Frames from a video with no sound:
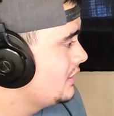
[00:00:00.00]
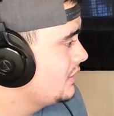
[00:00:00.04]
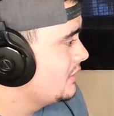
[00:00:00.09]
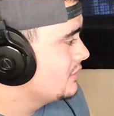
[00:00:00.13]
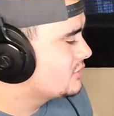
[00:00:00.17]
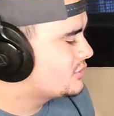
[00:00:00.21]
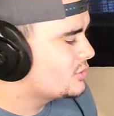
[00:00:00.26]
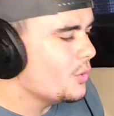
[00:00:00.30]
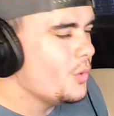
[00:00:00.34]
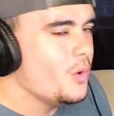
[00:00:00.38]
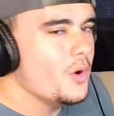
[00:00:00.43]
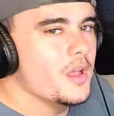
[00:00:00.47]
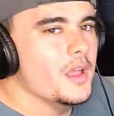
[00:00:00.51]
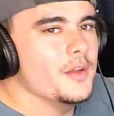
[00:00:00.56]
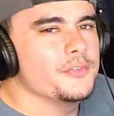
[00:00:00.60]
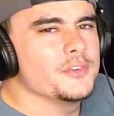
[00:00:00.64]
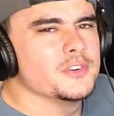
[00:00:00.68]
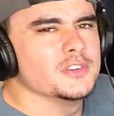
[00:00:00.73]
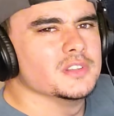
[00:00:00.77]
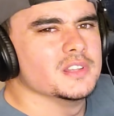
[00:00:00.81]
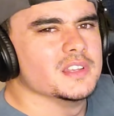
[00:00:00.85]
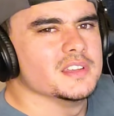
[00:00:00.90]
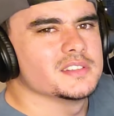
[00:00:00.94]
So
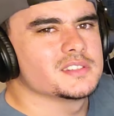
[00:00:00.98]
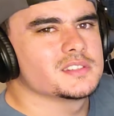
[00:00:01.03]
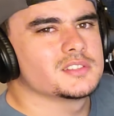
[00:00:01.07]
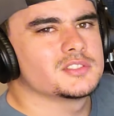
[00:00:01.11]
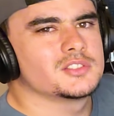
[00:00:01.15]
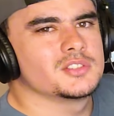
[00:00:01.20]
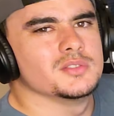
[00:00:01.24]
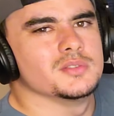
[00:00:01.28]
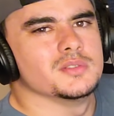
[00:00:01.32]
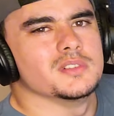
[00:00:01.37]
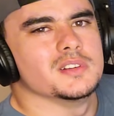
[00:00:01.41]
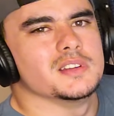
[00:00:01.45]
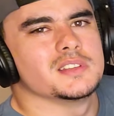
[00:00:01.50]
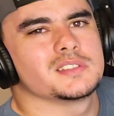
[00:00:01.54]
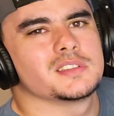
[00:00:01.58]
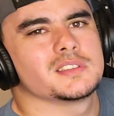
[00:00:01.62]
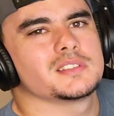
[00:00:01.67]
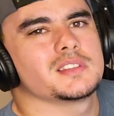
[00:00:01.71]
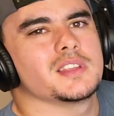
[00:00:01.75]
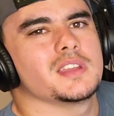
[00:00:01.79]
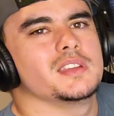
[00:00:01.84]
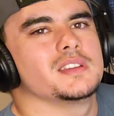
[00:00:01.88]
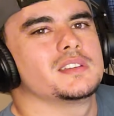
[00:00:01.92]
effortless, too. It's
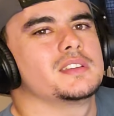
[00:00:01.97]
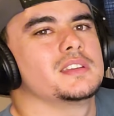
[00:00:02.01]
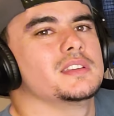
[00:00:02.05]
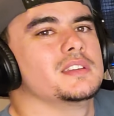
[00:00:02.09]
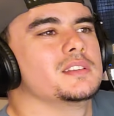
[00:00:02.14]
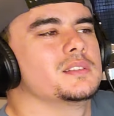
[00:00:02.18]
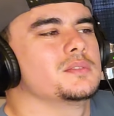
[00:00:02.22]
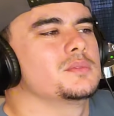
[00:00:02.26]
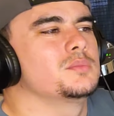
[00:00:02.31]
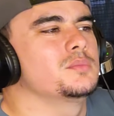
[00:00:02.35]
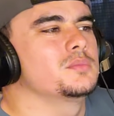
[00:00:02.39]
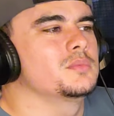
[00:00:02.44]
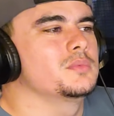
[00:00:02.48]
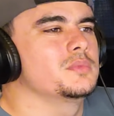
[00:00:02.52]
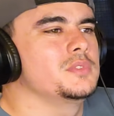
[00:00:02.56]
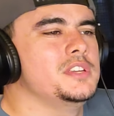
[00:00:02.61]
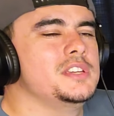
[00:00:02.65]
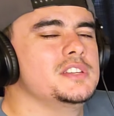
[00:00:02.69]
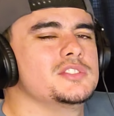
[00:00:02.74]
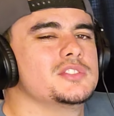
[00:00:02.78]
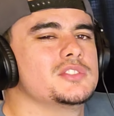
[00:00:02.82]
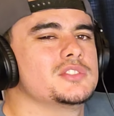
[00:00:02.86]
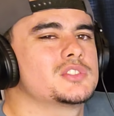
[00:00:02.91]
just like,
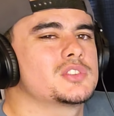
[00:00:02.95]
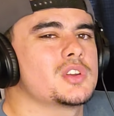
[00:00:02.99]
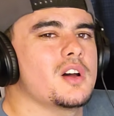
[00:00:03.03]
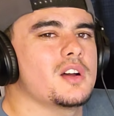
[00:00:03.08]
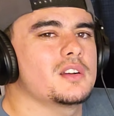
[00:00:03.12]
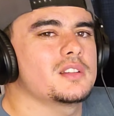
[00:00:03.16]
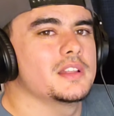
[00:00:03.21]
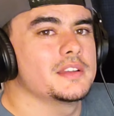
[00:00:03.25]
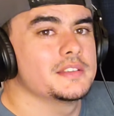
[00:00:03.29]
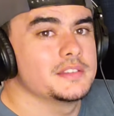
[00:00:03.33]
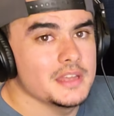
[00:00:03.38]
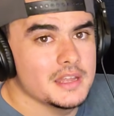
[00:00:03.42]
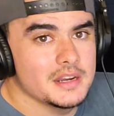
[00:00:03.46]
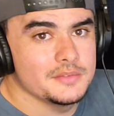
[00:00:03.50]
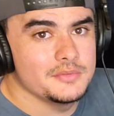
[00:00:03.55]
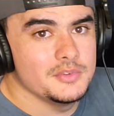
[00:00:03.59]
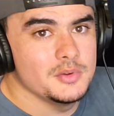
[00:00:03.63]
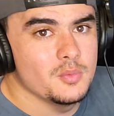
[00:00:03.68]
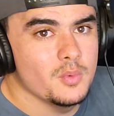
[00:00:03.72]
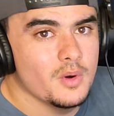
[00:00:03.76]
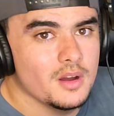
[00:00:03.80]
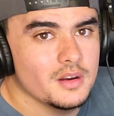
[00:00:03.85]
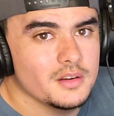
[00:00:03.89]
he could just talk like that if
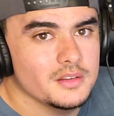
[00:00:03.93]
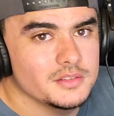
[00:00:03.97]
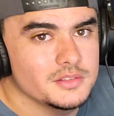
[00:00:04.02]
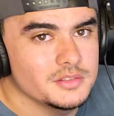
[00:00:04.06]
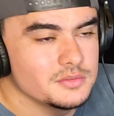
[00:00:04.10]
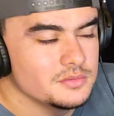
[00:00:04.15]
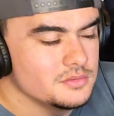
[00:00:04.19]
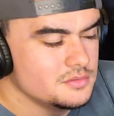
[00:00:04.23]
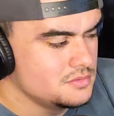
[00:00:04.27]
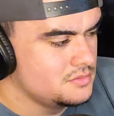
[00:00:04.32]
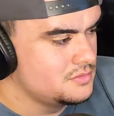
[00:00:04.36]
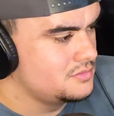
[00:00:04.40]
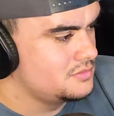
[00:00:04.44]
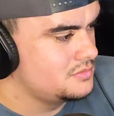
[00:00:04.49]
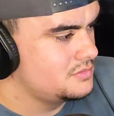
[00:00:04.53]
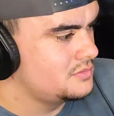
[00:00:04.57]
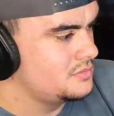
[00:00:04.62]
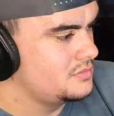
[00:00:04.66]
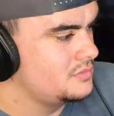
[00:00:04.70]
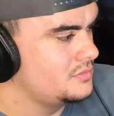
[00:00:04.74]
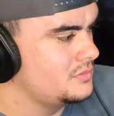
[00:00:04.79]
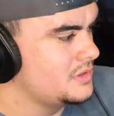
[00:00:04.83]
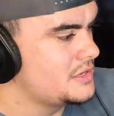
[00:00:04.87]
he wanted to.
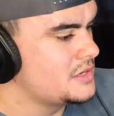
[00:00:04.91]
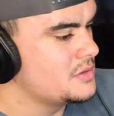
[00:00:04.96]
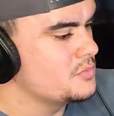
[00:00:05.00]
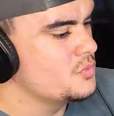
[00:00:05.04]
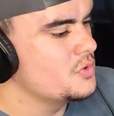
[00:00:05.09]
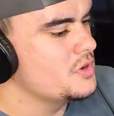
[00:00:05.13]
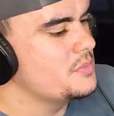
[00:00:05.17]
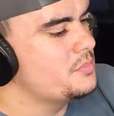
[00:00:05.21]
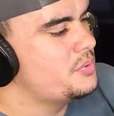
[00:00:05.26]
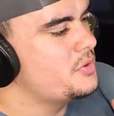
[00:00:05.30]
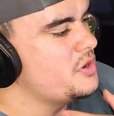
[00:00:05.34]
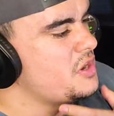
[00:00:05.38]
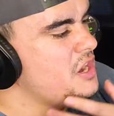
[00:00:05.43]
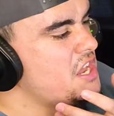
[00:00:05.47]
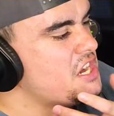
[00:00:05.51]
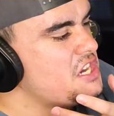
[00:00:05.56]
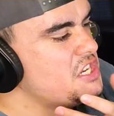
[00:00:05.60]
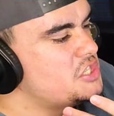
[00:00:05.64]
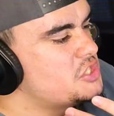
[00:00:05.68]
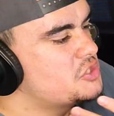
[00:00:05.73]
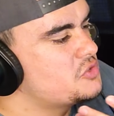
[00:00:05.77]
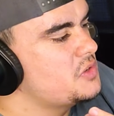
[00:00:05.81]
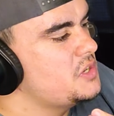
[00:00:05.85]
Like, you wouldn't put
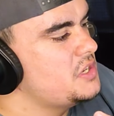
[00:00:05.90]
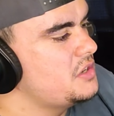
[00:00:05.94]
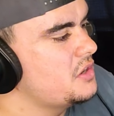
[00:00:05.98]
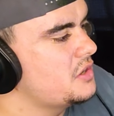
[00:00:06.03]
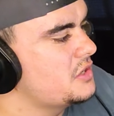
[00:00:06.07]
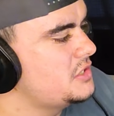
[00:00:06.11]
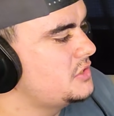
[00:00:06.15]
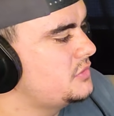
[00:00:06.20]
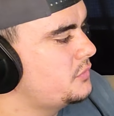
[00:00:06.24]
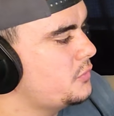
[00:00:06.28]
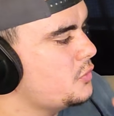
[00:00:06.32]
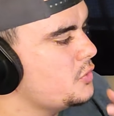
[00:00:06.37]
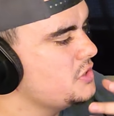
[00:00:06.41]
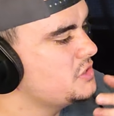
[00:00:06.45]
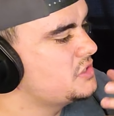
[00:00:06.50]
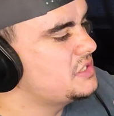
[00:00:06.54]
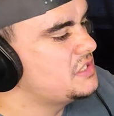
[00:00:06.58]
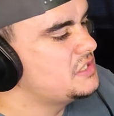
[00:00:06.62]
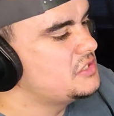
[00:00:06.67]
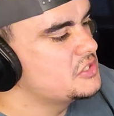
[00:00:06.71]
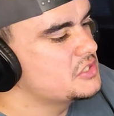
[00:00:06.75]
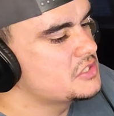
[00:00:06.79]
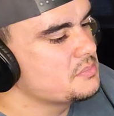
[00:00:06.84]
any strain on his voice.
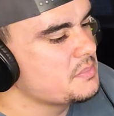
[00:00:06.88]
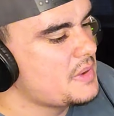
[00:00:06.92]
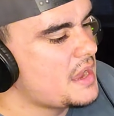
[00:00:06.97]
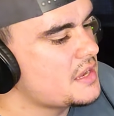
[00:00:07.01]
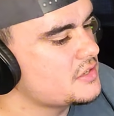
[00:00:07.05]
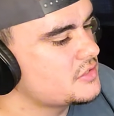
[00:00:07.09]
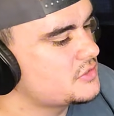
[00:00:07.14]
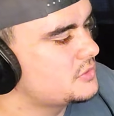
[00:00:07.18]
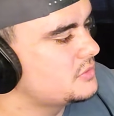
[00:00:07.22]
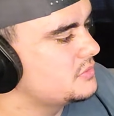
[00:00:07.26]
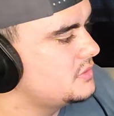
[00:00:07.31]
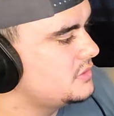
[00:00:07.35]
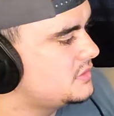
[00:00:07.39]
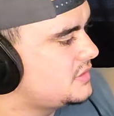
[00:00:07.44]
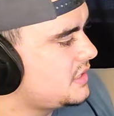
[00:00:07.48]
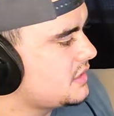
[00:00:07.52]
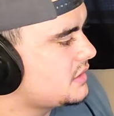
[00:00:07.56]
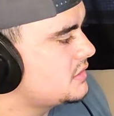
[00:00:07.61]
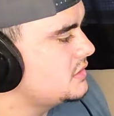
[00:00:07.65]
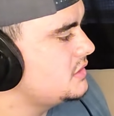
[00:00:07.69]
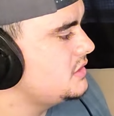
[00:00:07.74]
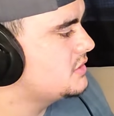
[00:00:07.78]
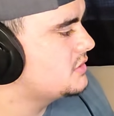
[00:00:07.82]
He just mastered the
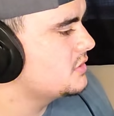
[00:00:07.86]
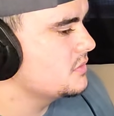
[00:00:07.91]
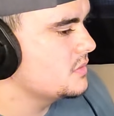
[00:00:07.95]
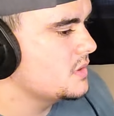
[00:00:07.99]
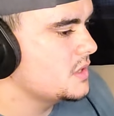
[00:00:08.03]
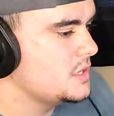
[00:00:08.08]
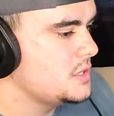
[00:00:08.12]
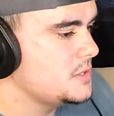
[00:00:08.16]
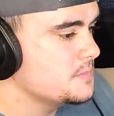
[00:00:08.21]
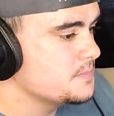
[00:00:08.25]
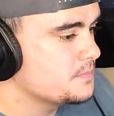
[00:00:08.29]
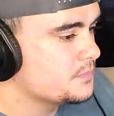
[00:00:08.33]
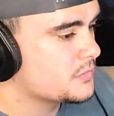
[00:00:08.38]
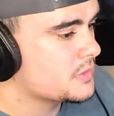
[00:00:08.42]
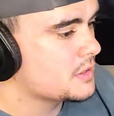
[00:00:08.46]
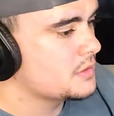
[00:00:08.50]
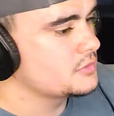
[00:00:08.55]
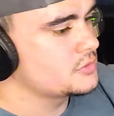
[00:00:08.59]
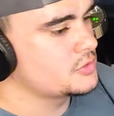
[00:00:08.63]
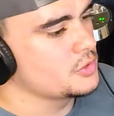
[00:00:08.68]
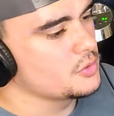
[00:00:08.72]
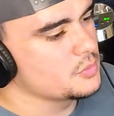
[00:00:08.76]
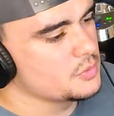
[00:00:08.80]
technique already.
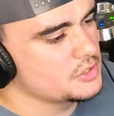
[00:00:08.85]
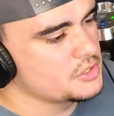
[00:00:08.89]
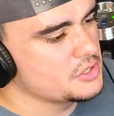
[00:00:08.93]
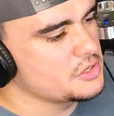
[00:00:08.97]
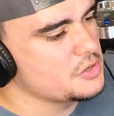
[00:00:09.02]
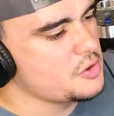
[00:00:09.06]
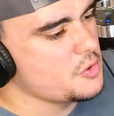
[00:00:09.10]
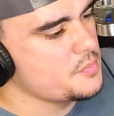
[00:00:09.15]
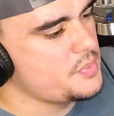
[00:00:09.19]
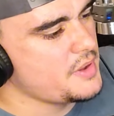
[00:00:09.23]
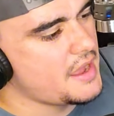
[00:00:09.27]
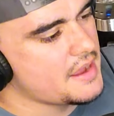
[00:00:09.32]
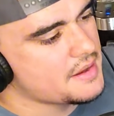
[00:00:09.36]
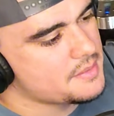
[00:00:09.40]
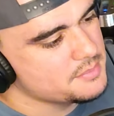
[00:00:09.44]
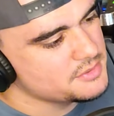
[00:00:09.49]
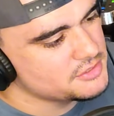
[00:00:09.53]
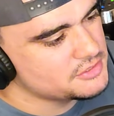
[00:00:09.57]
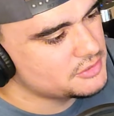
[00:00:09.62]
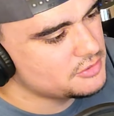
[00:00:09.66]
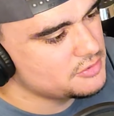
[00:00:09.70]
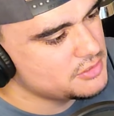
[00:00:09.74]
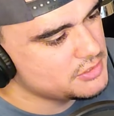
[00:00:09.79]
So we're going to go back.
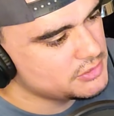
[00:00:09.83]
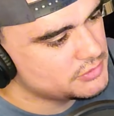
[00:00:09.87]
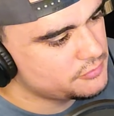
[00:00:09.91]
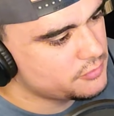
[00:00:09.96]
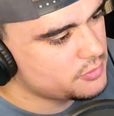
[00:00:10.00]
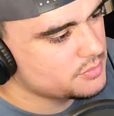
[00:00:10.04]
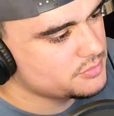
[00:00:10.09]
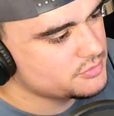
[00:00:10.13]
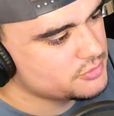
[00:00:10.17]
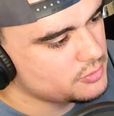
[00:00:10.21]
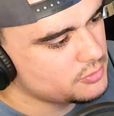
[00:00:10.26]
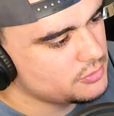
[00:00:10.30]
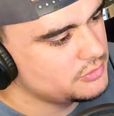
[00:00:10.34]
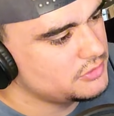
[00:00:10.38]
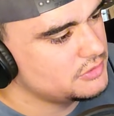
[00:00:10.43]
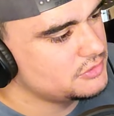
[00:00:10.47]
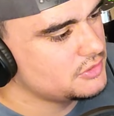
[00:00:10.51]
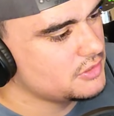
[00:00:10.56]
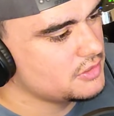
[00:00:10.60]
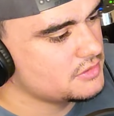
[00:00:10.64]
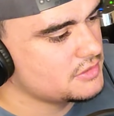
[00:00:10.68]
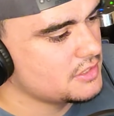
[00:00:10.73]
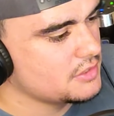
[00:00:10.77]
Mysterious form, soul in the
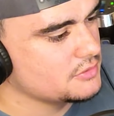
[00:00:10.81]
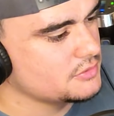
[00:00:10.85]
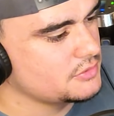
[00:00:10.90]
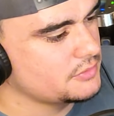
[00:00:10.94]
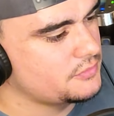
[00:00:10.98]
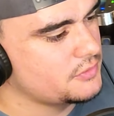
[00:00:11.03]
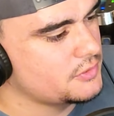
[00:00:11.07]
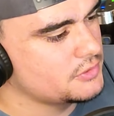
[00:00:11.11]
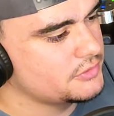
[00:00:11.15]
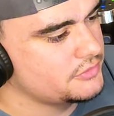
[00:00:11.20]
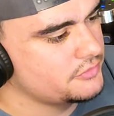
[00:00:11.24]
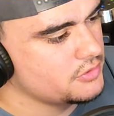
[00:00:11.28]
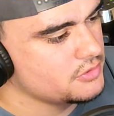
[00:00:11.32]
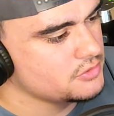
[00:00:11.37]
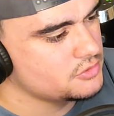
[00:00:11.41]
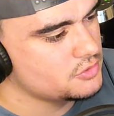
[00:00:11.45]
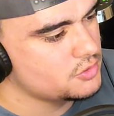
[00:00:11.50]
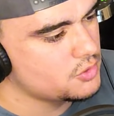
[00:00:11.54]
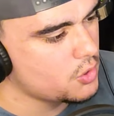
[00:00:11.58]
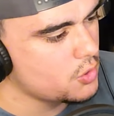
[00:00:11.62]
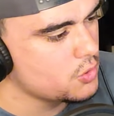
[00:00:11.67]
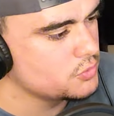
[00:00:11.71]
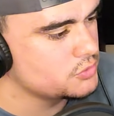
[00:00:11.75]
dark. That was the first verse.
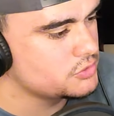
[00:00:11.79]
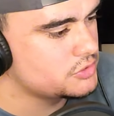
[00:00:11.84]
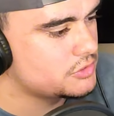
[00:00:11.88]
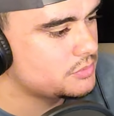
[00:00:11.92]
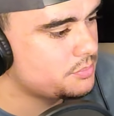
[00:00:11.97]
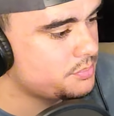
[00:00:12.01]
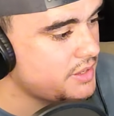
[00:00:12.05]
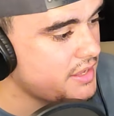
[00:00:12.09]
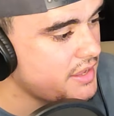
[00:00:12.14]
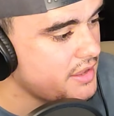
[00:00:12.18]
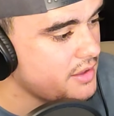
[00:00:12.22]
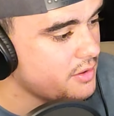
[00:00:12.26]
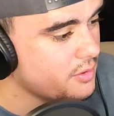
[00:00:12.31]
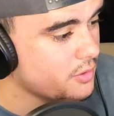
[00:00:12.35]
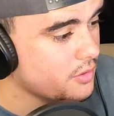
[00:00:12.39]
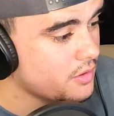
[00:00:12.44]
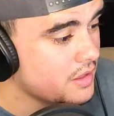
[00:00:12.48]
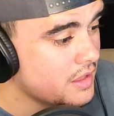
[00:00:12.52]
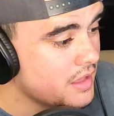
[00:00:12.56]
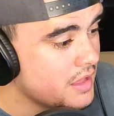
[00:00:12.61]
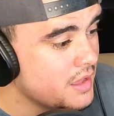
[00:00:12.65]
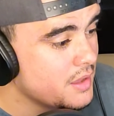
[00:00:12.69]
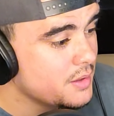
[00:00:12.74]
Ghost,
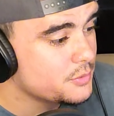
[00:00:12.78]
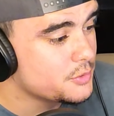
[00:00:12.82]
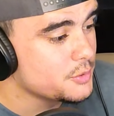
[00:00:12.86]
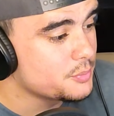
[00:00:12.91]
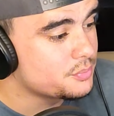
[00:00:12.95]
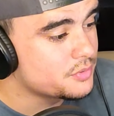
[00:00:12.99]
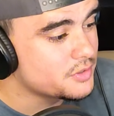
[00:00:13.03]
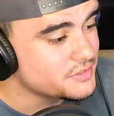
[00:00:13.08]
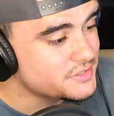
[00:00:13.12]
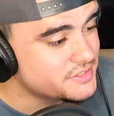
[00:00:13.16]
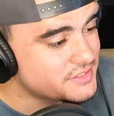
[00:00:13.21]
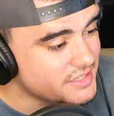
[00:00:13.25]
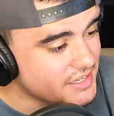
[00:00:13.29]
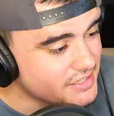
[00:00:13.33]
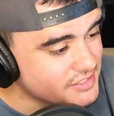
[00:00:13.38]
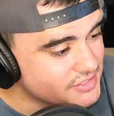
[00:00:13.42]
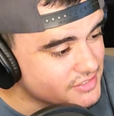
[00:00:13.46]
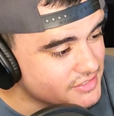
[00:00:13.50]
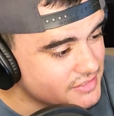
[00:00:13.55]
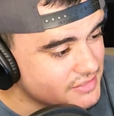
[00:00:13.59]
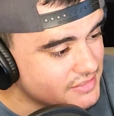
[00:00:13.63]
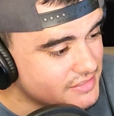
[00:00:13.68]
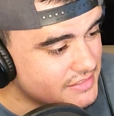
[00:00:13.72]
pale. The
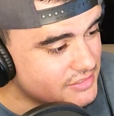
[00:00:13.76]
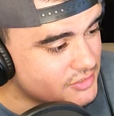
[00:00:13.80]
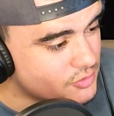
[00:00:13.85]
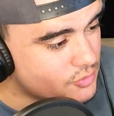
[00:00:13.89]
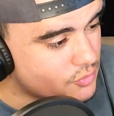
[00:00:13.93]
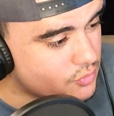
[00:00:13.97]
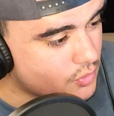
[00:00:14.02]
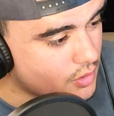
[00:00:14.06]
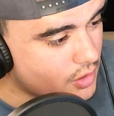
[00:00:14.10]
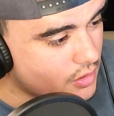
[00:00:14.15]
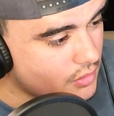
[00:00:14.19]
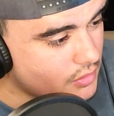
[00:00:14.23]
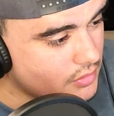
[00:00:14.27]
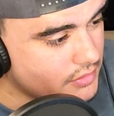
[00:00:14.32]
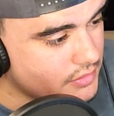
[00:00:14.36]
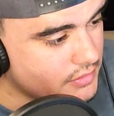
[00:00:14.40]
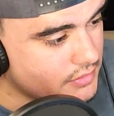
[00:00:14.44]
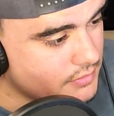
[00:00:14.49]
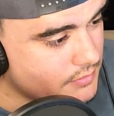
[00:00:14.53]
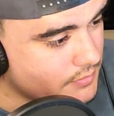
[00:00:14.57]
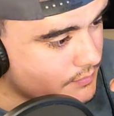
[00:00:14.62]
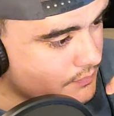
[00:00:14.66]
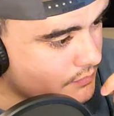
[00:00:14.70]
procession is
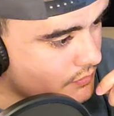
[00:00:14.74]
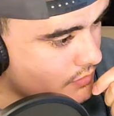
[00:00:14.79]
crawling.